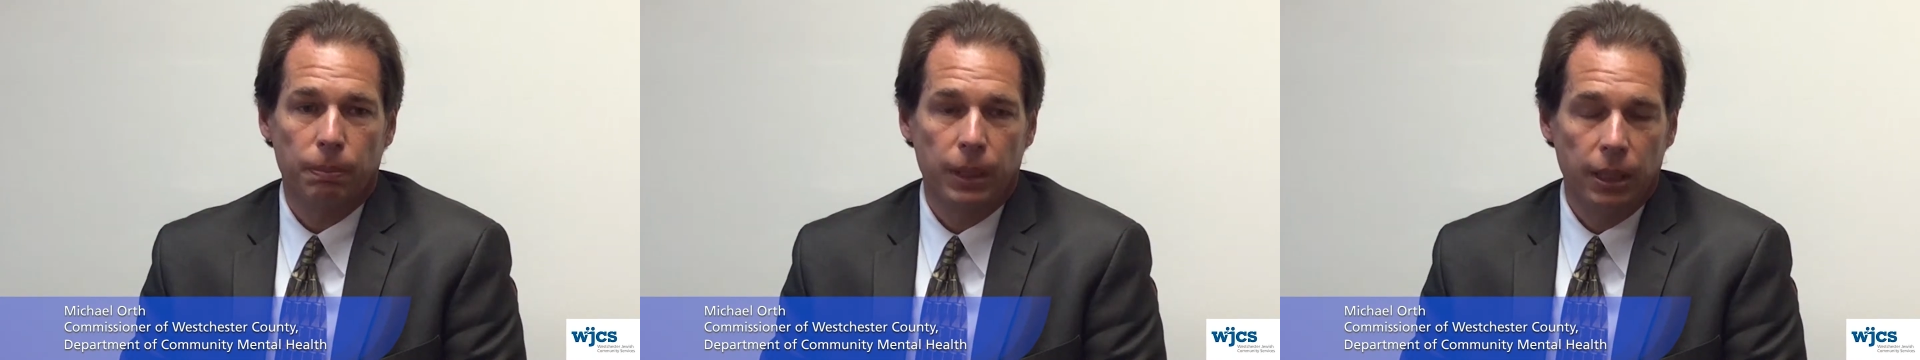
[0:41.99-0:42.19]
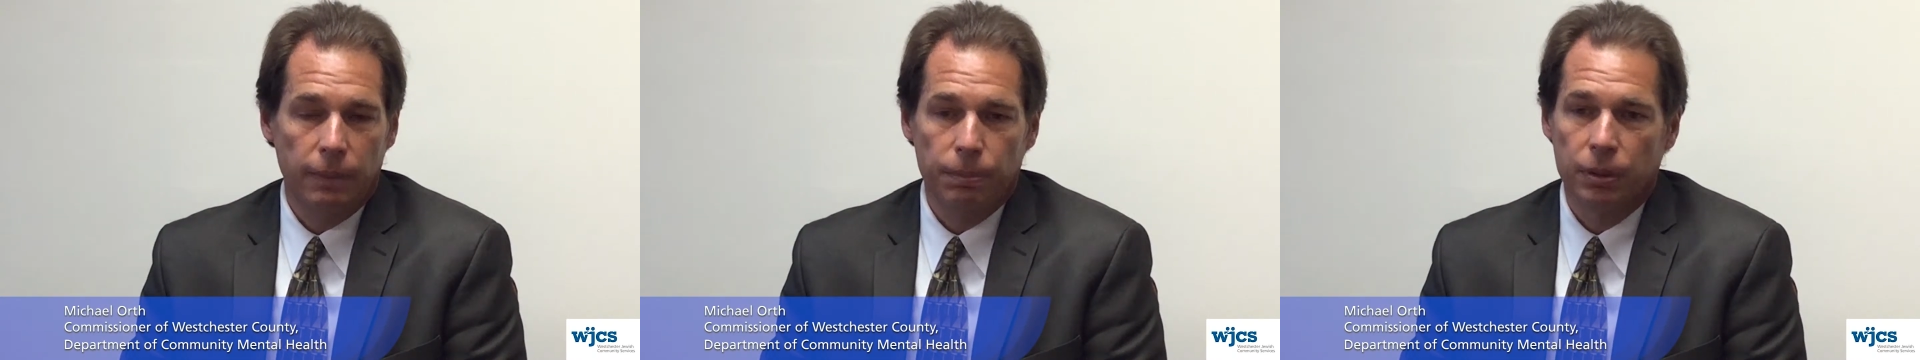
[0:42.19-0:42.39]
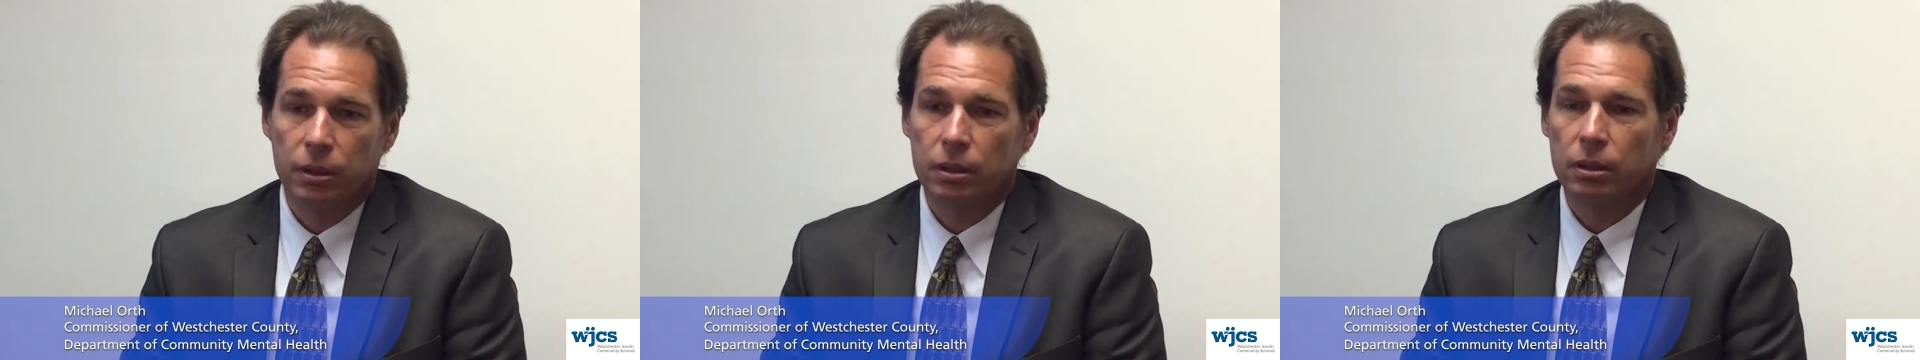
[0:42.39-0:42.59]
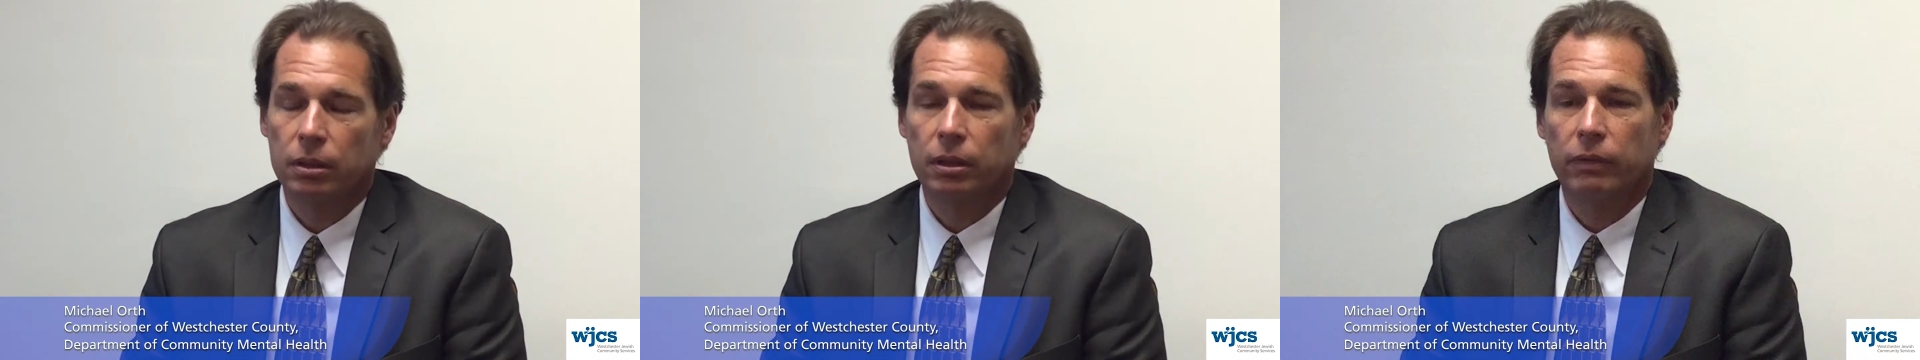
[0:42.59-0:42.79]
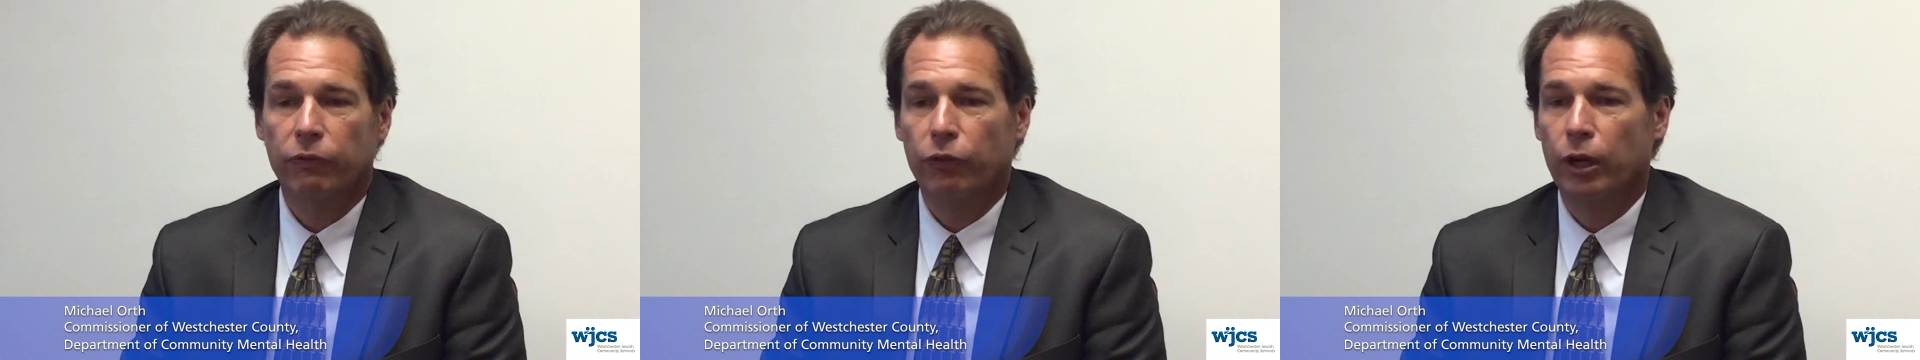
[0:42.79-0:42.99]

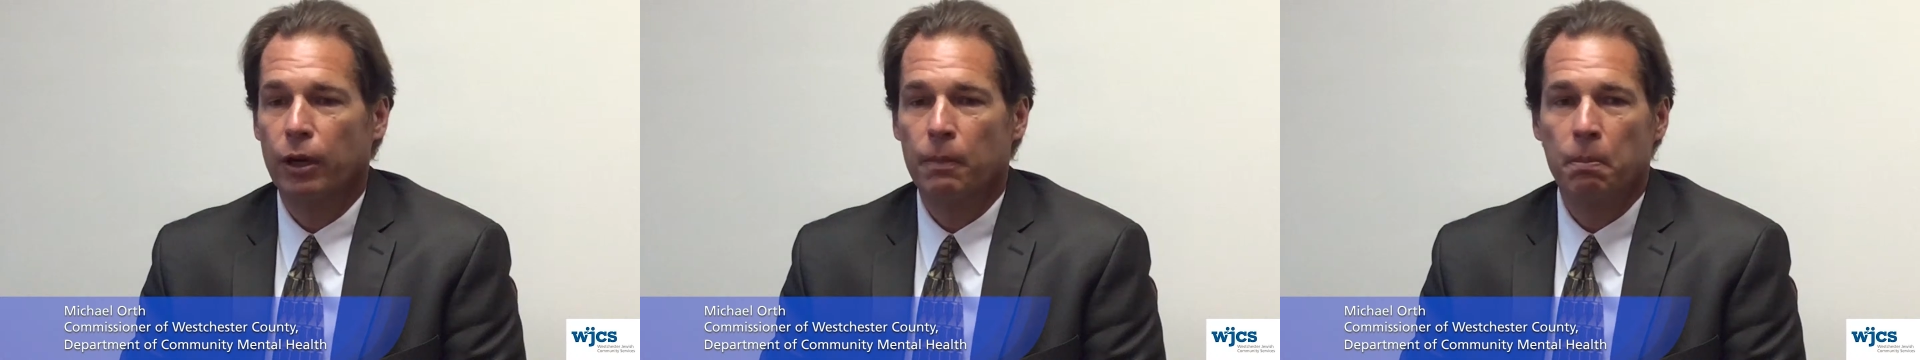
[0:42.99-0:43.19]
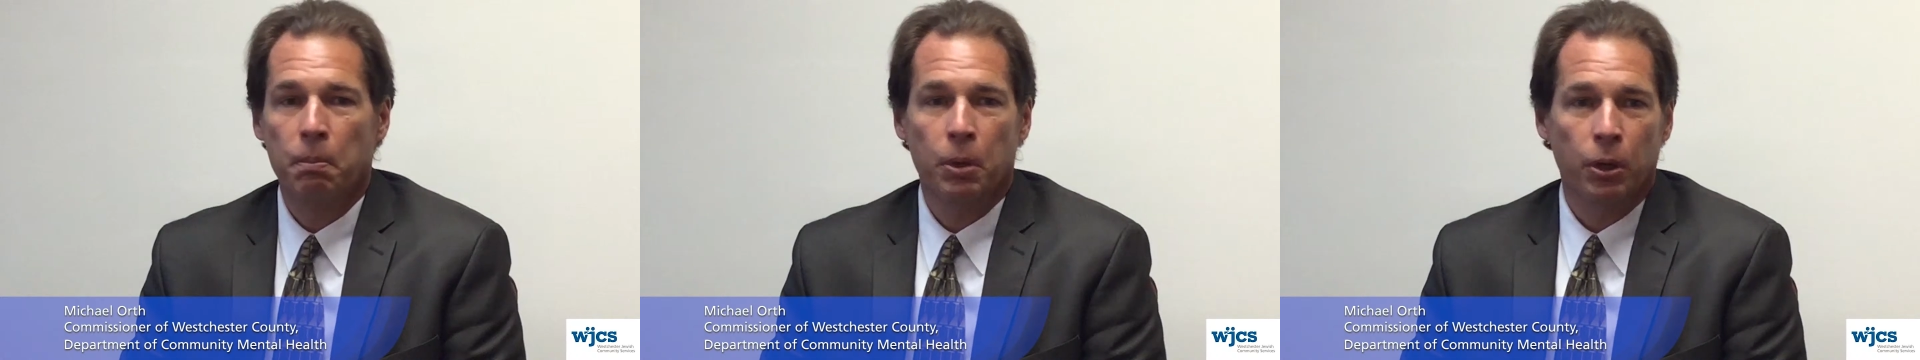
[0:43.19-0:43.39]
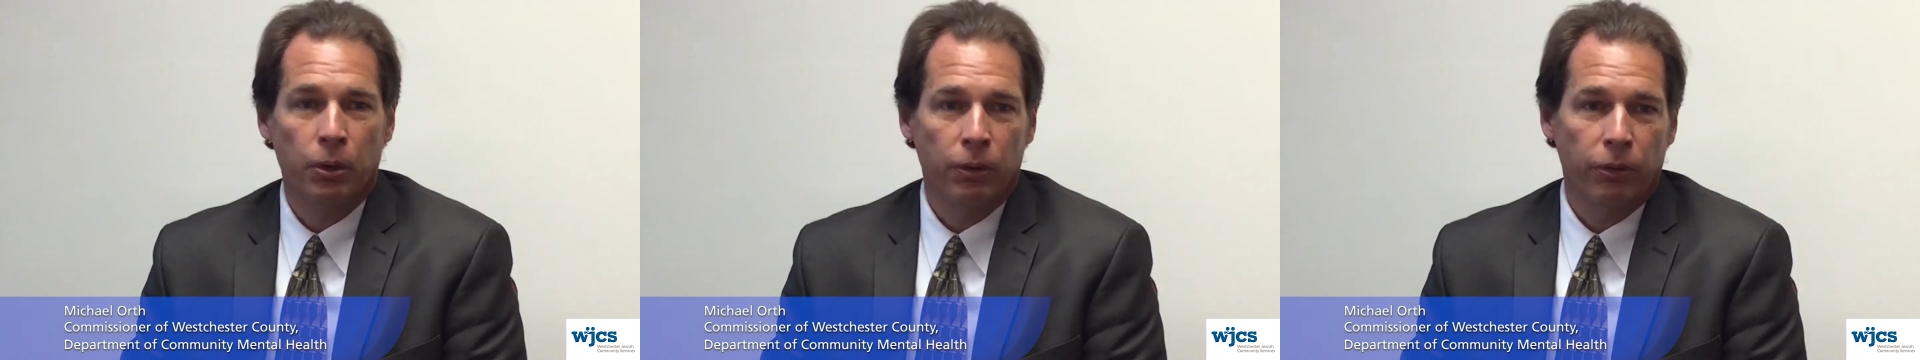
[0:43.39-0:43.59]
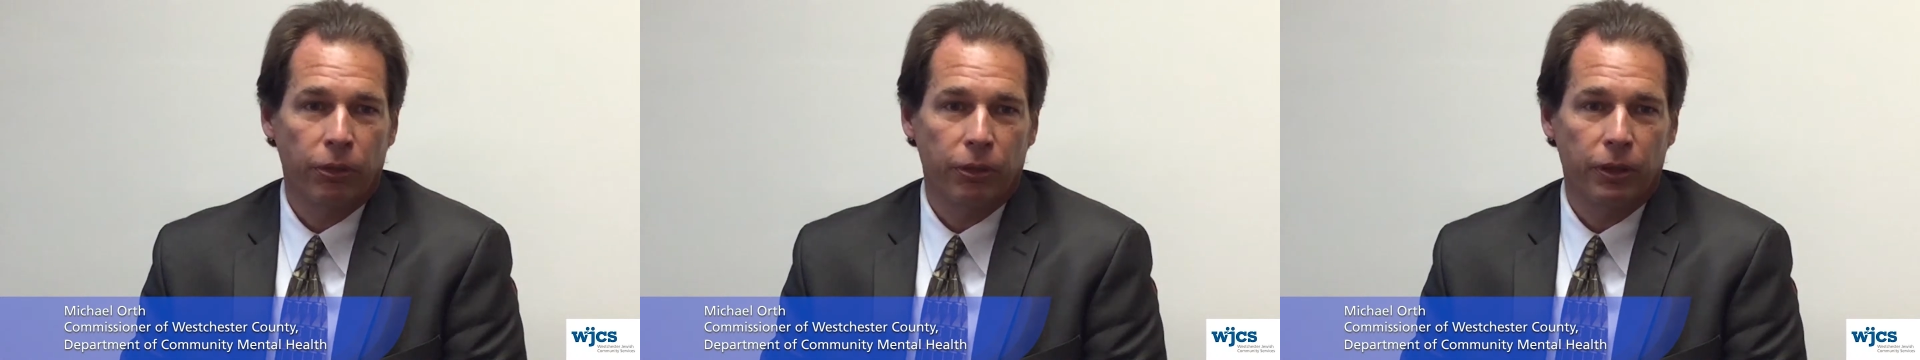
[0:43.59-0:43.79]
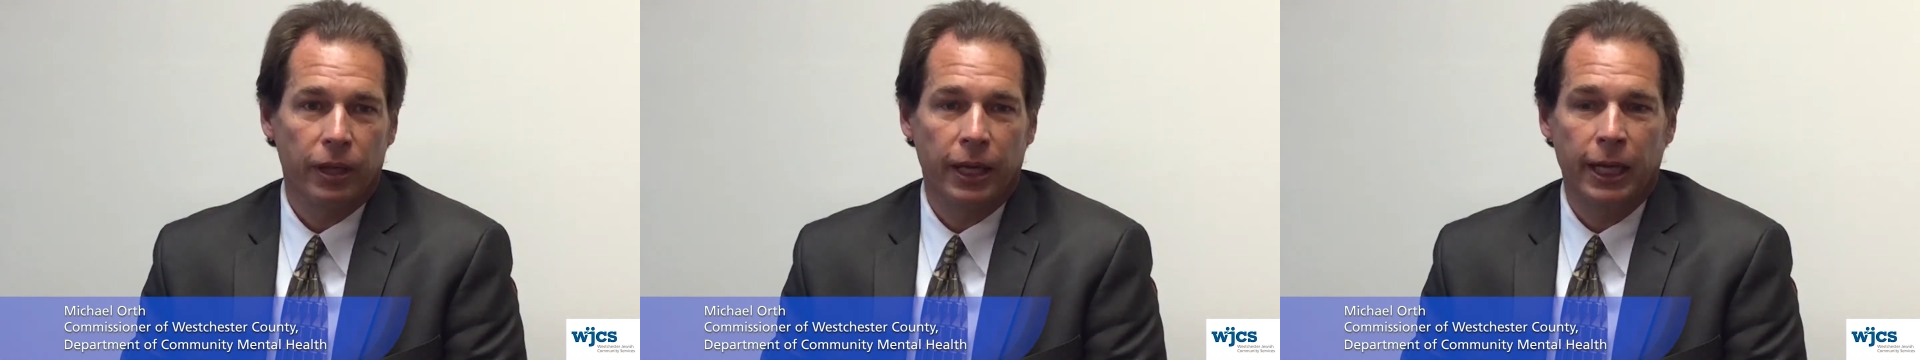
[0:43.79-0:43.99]
people from
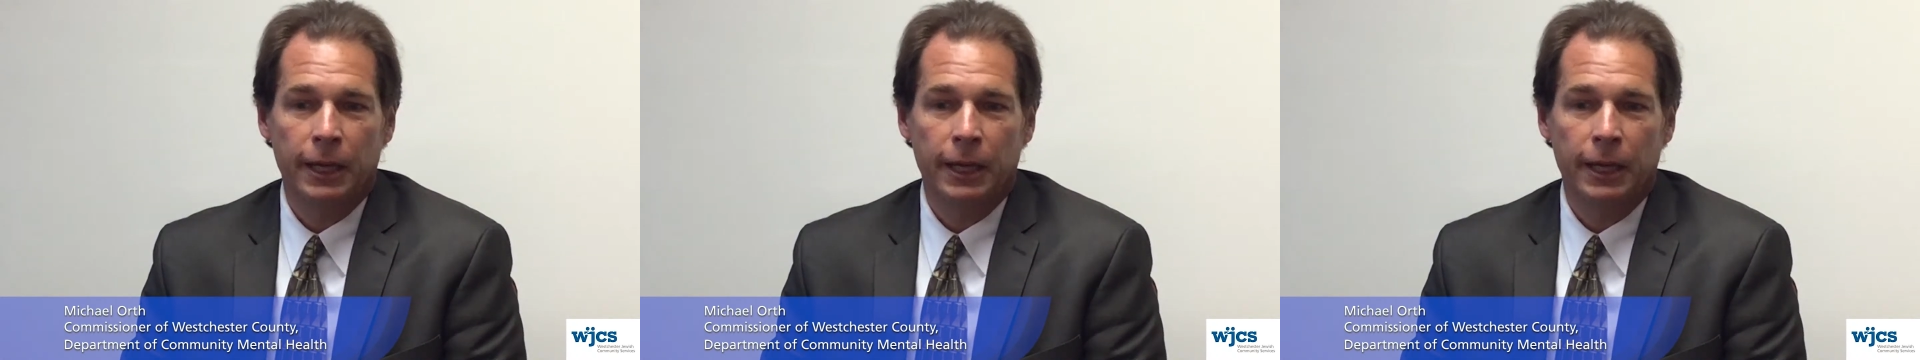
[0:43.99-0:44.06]
birth,